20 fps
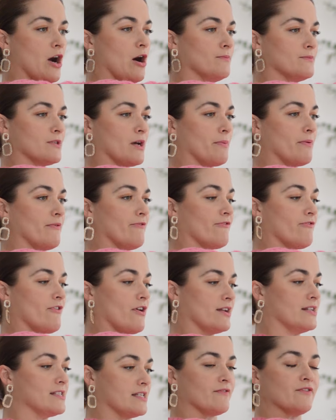arms up in
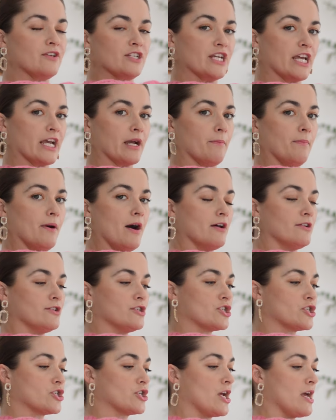front as if you're doing a
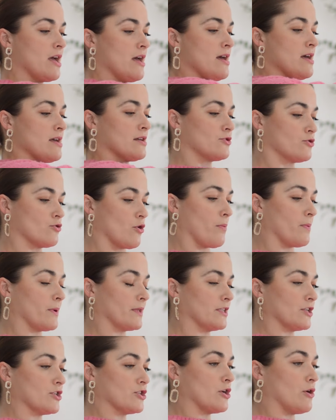punch,
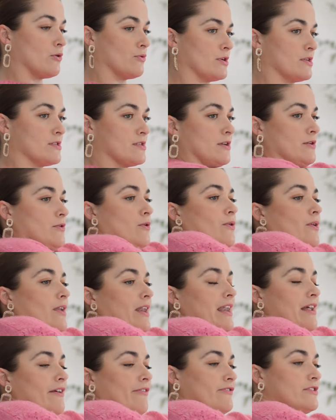dropping the shoulders so you're not
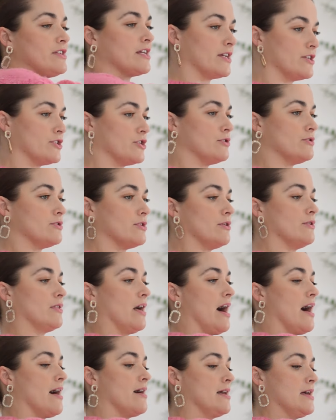lifting as you do
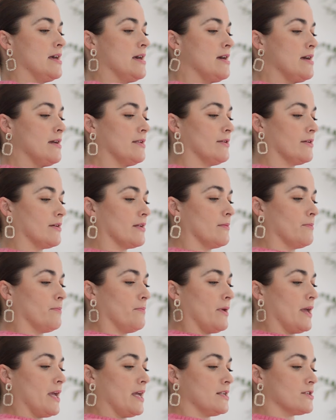that. You're going to
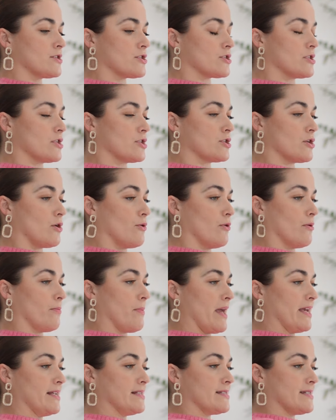pinch the shoulder
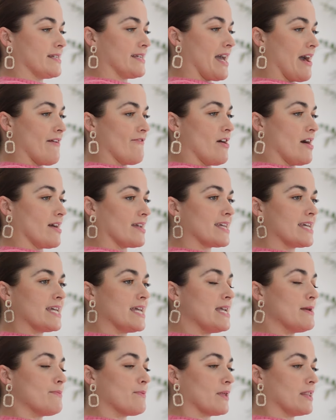blades together,
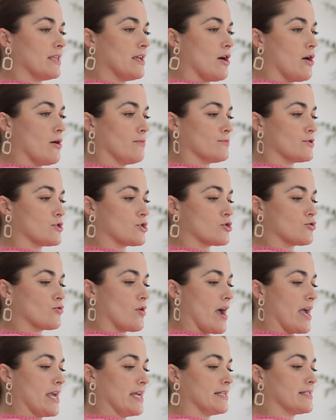keeping the arms
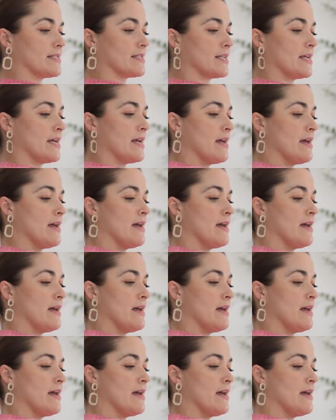straight,